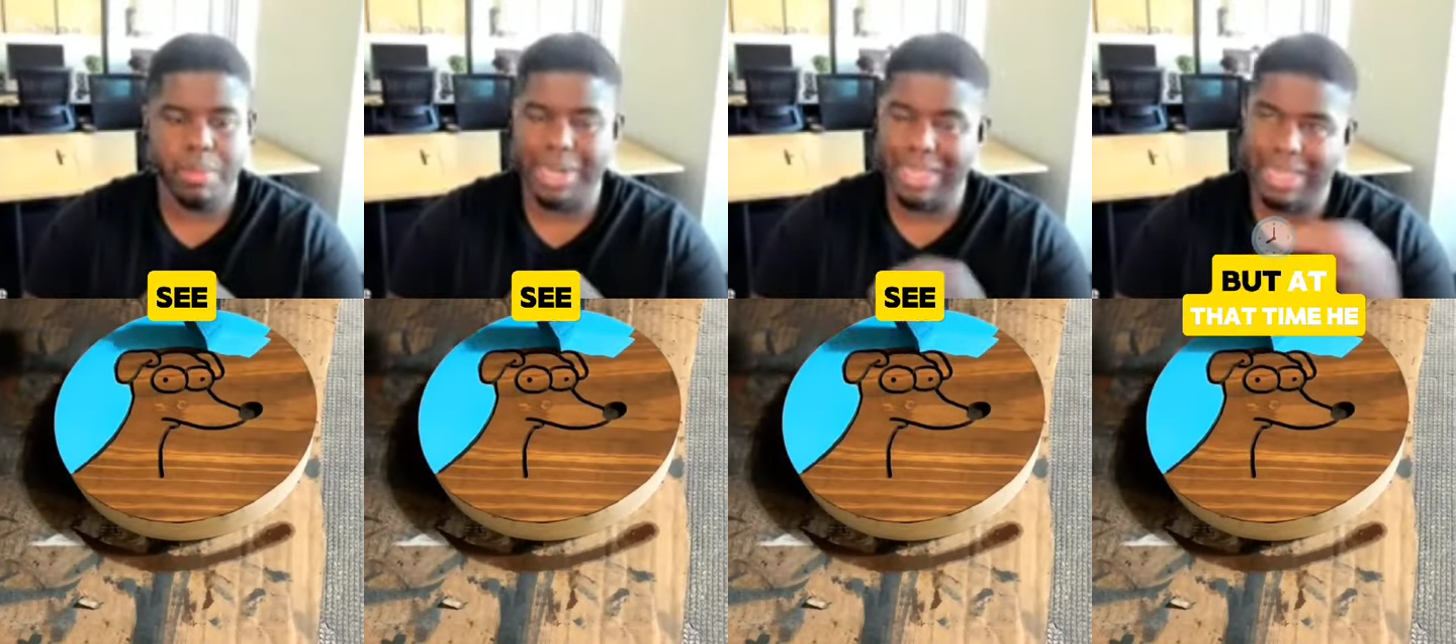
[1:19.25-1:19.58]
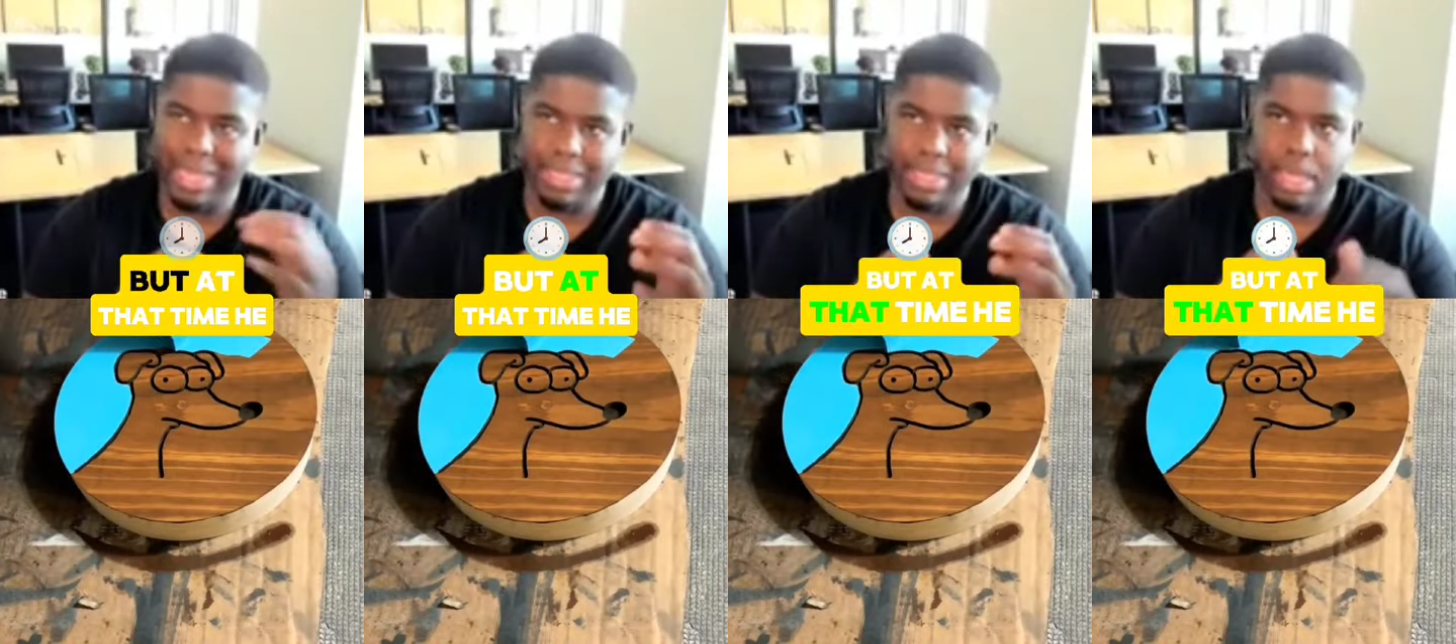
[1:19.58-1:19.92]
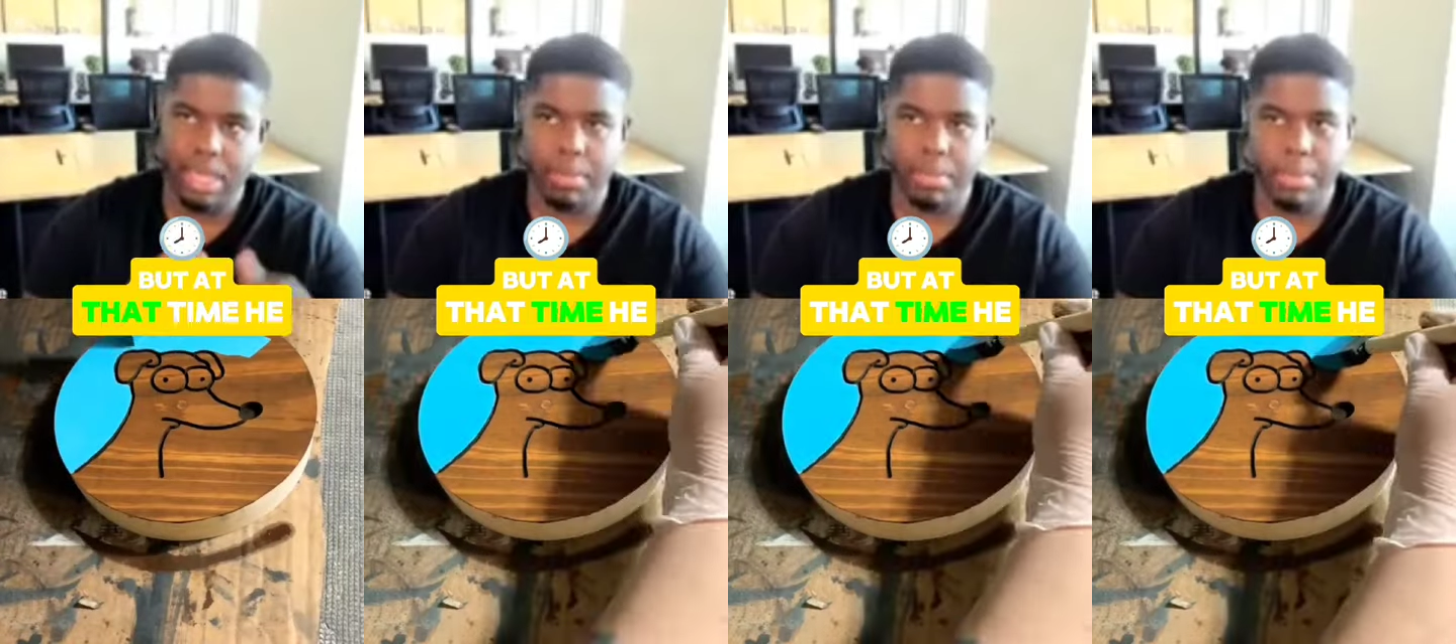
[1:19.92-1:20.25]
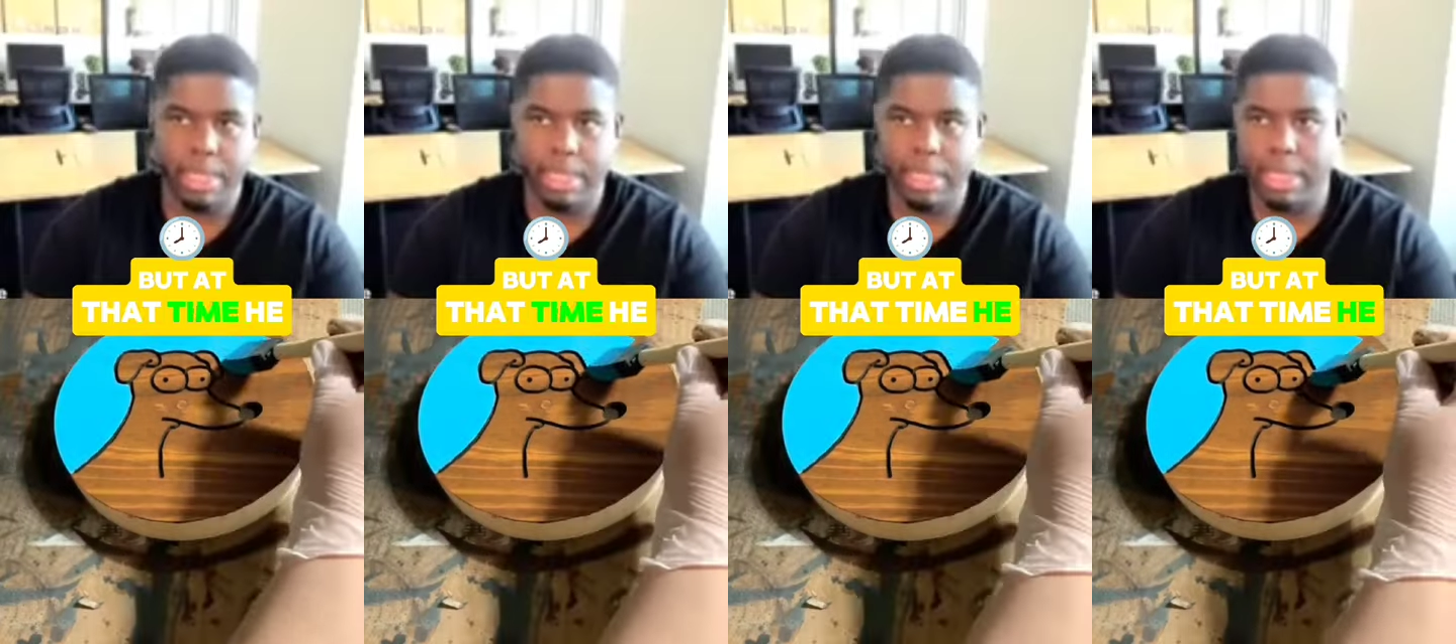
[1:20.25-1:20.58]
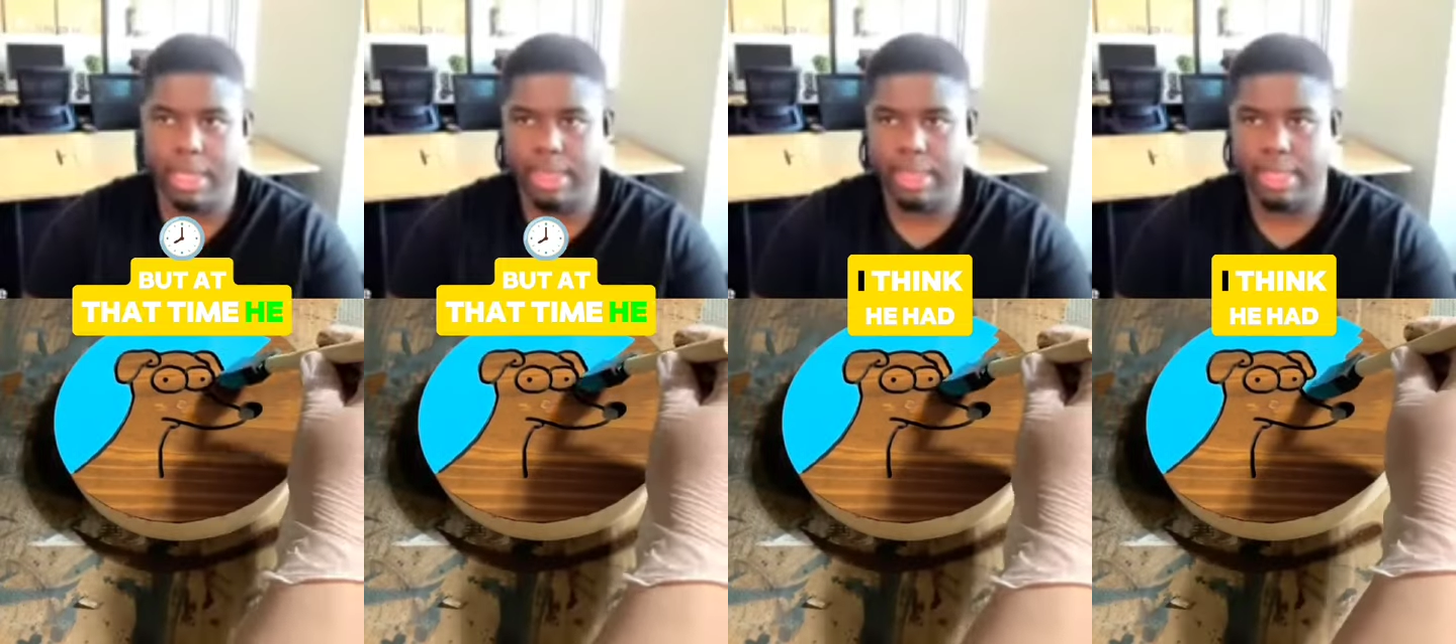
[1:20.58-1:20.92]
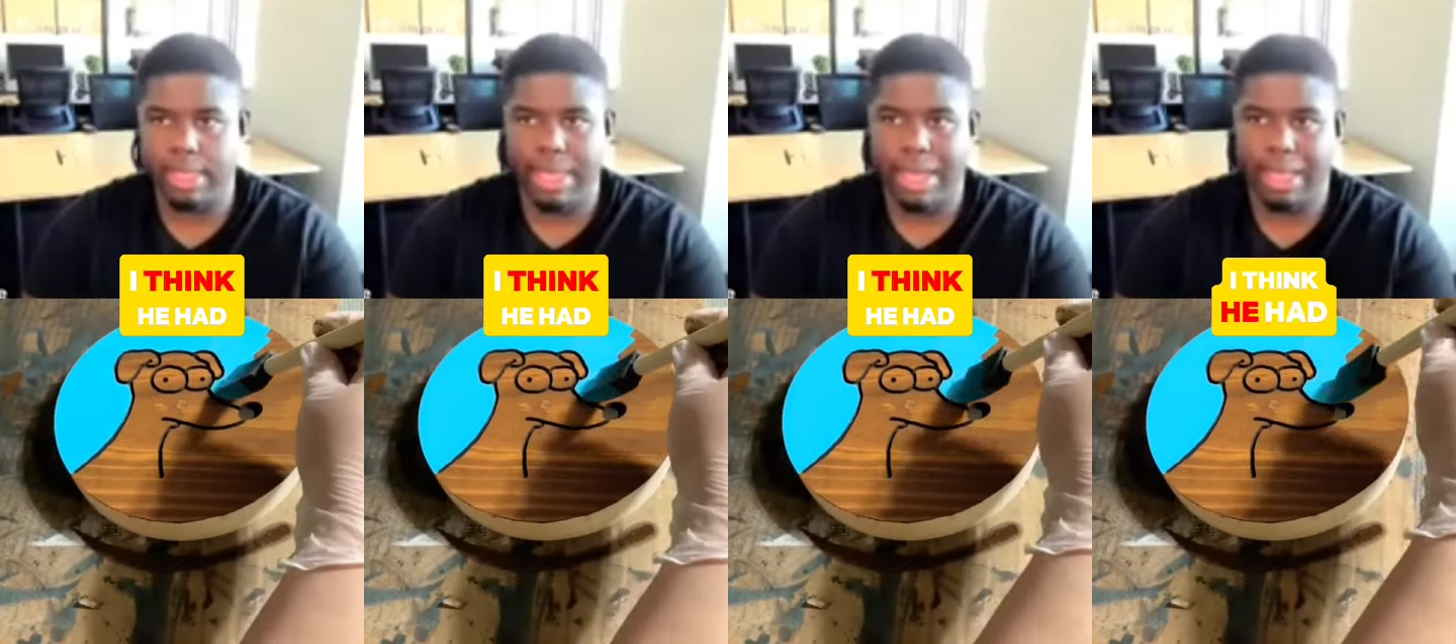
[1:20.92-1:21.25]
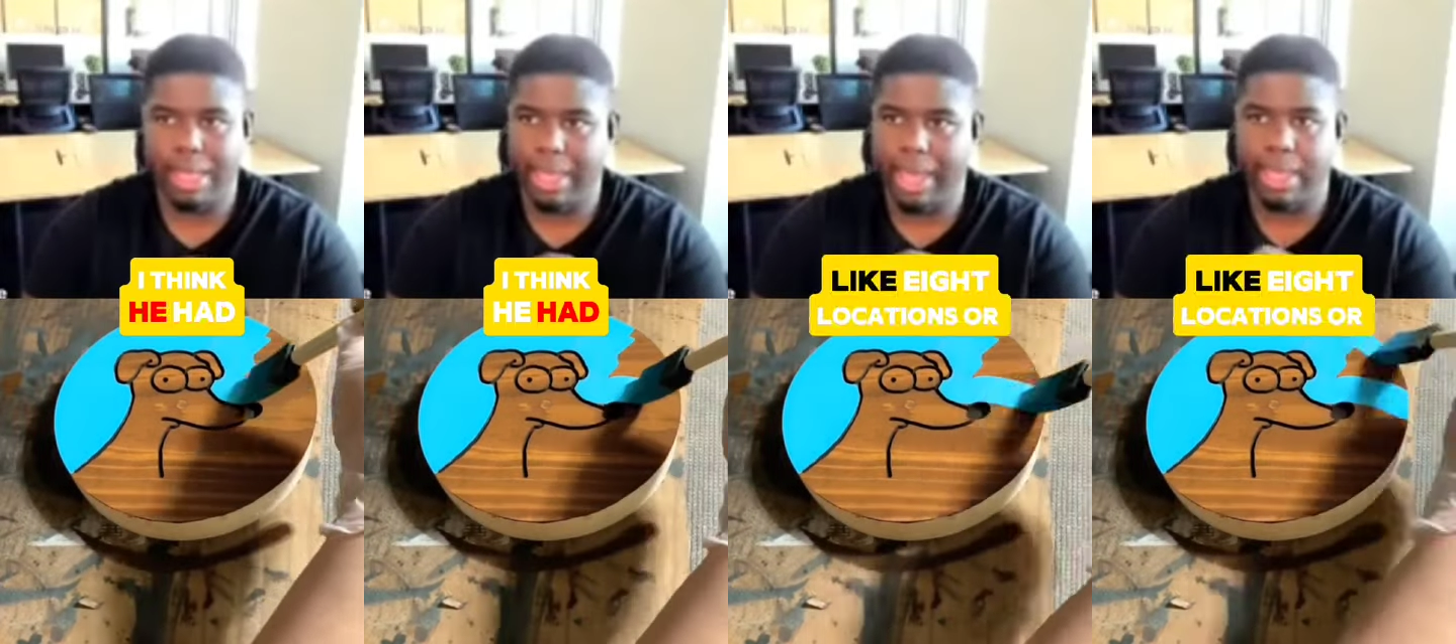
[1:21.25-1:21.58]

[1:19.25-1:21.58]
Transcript: But at that time, I think he had like